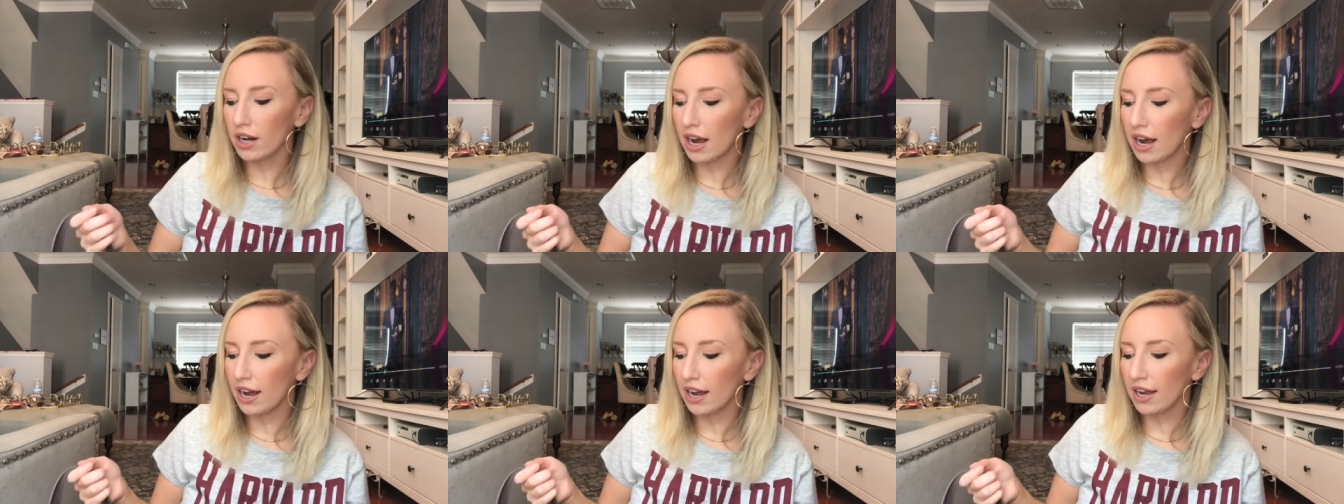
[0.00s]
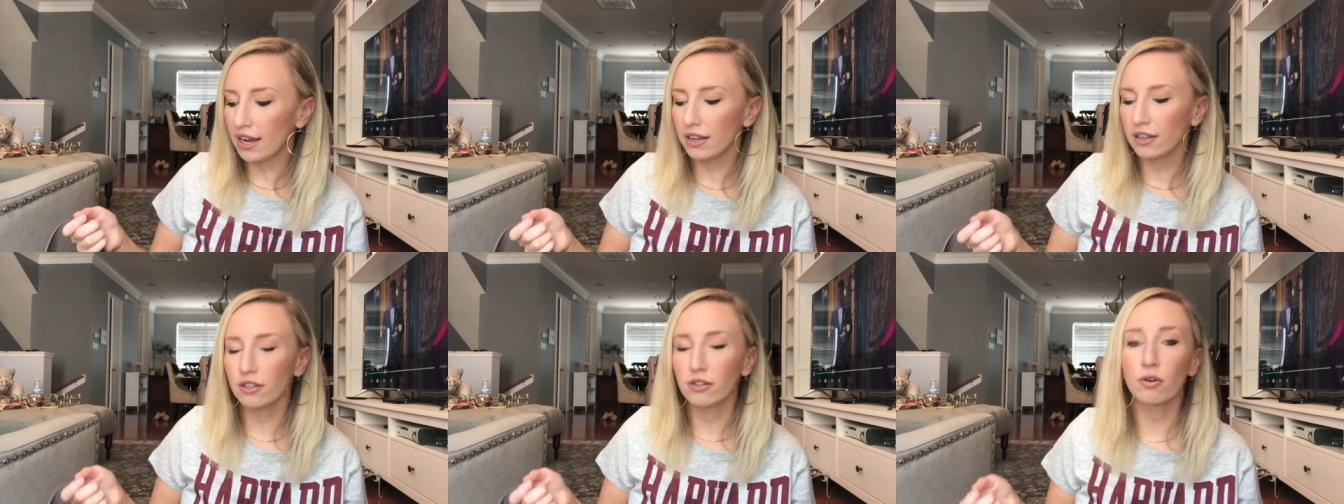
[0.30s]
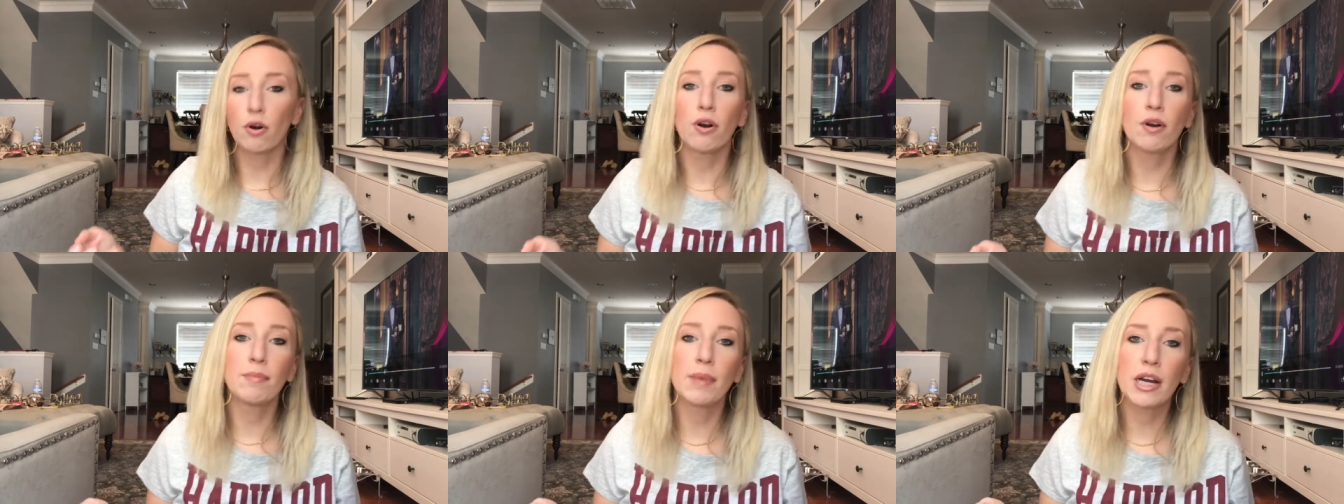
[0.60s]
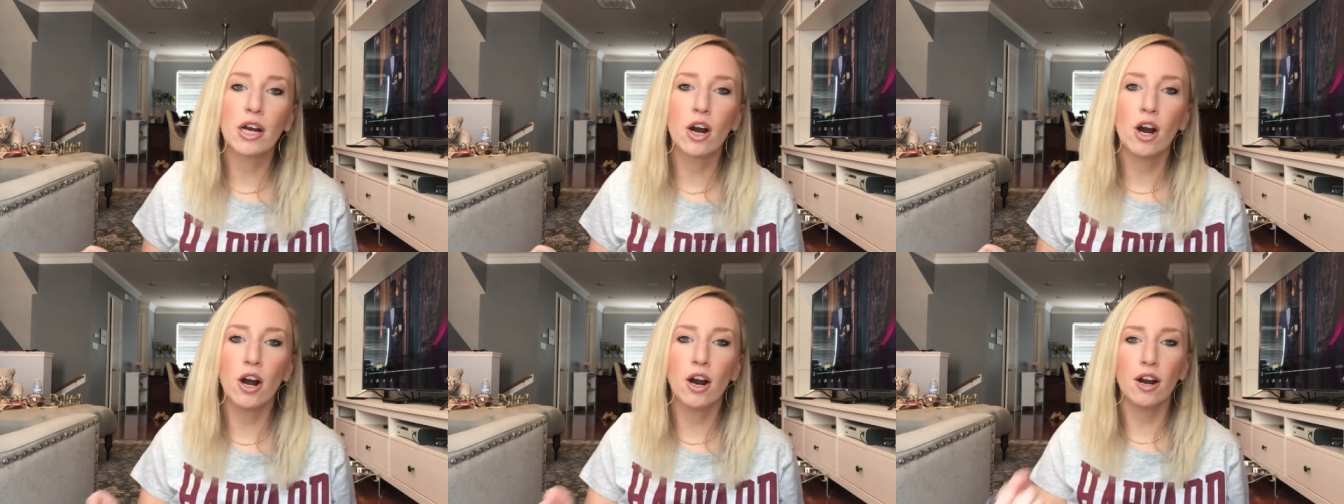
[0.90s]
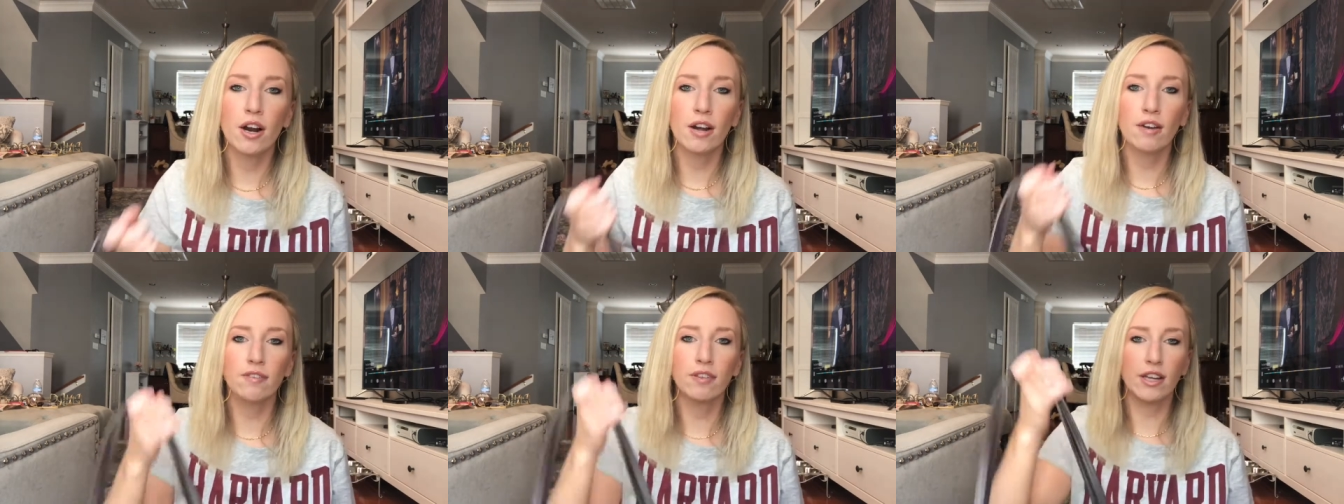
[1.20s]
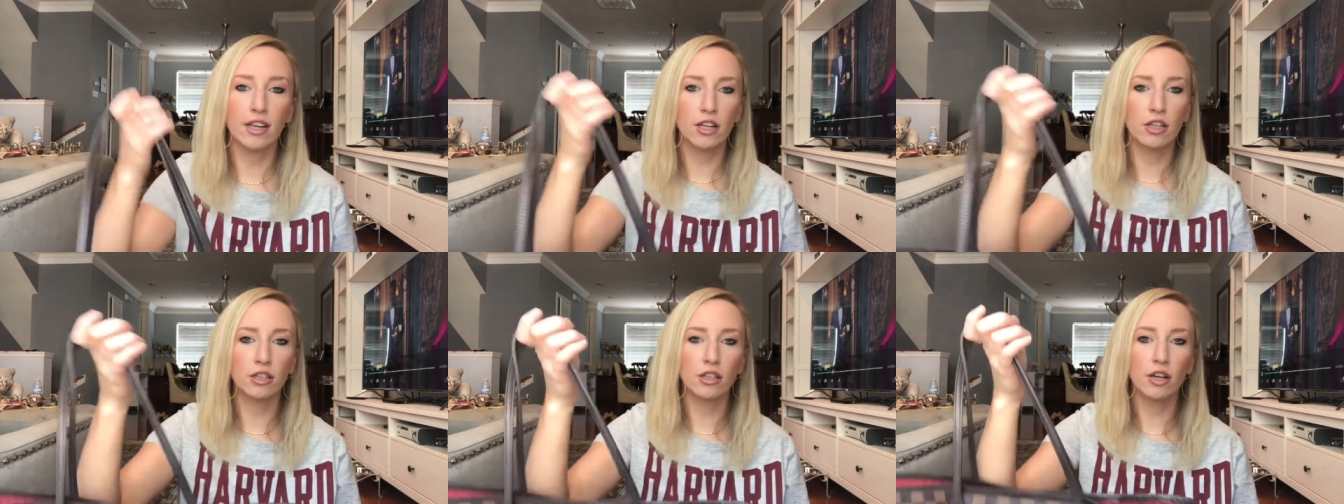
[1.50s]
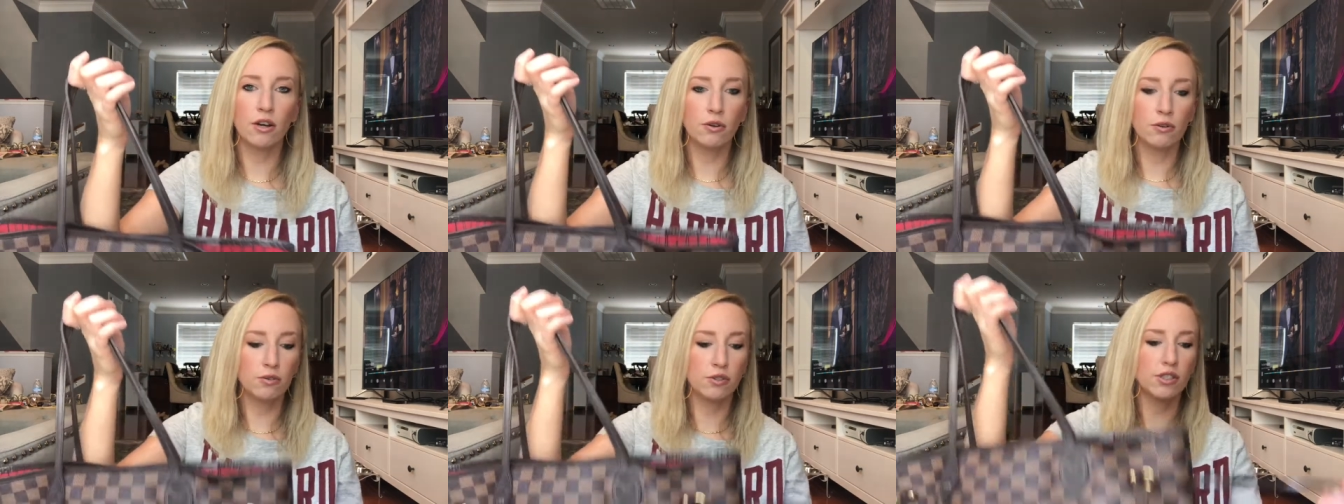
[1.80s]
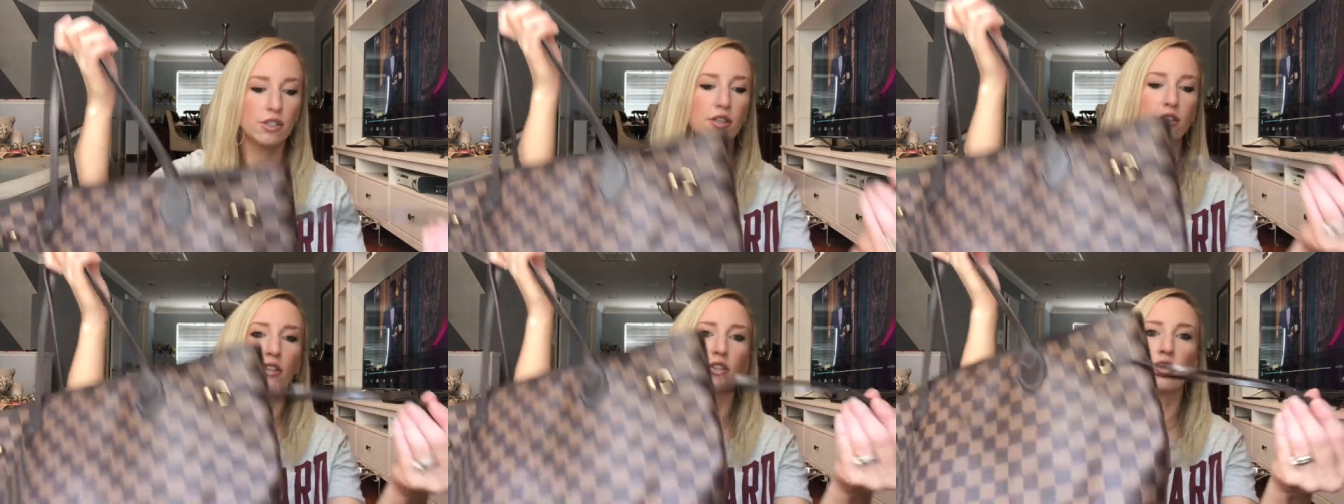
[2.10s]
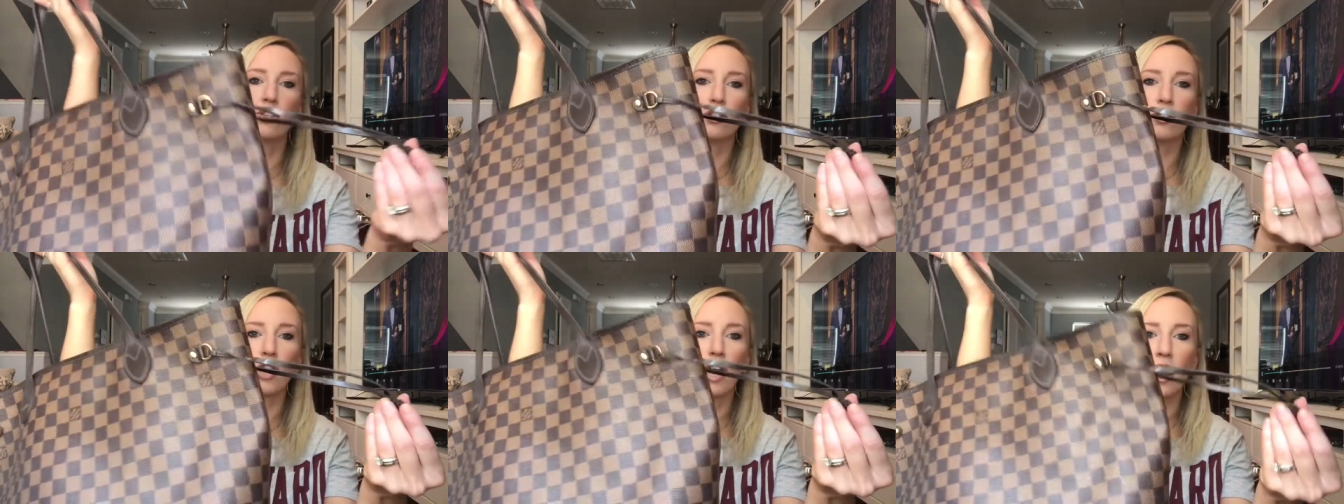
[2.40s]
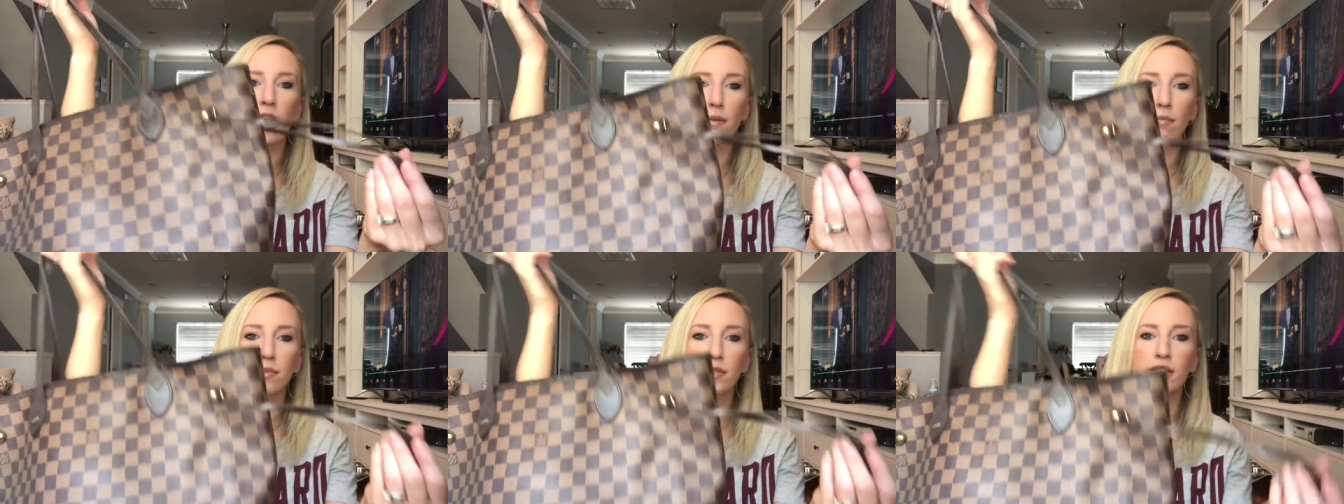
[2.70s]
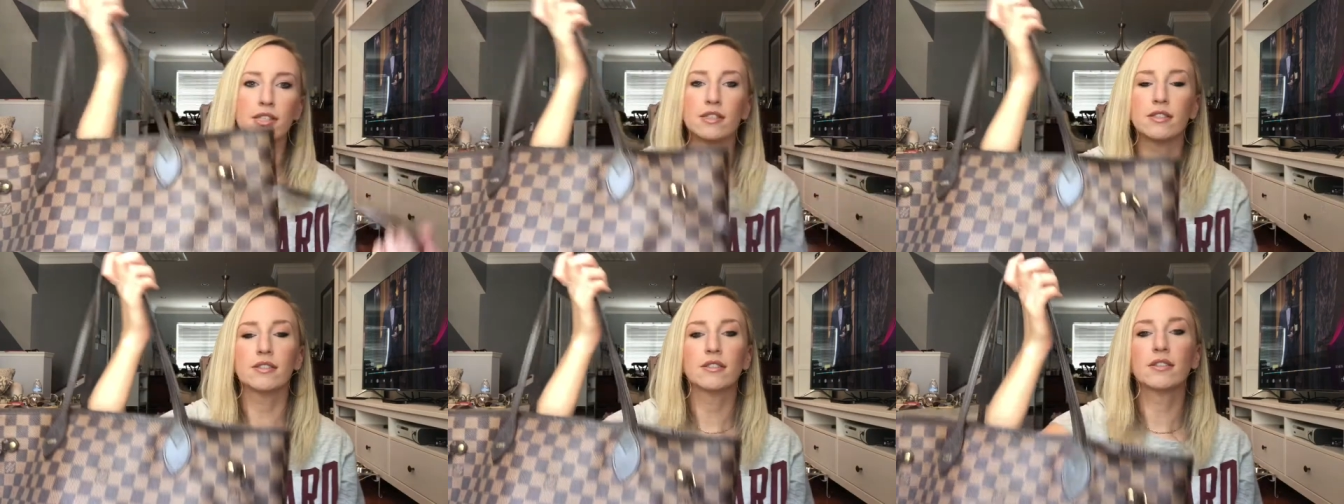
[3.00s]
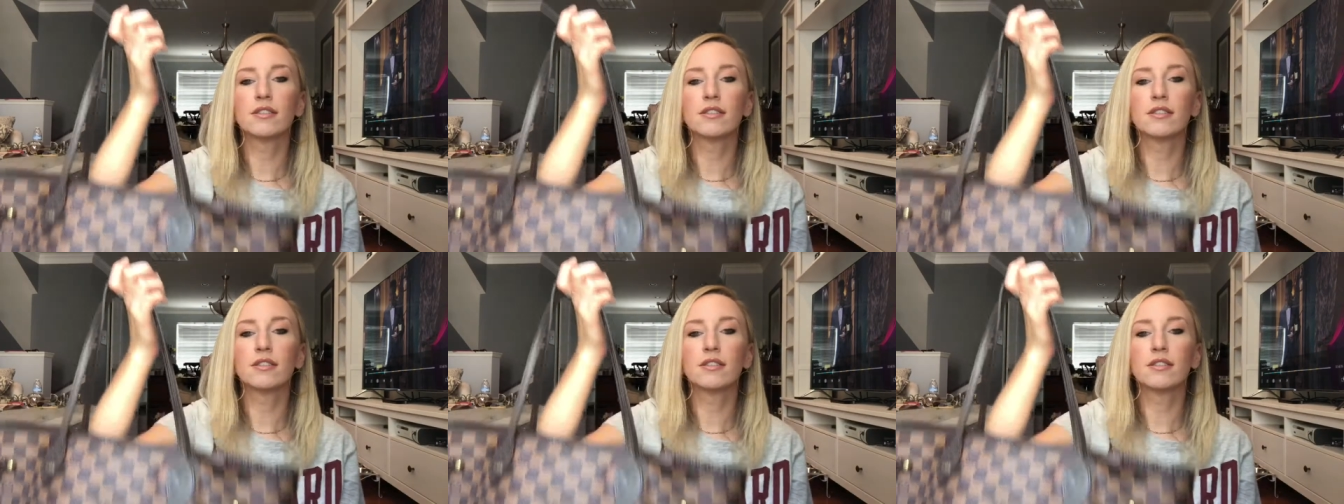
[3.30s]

I throw it in my car. I've like closed the straps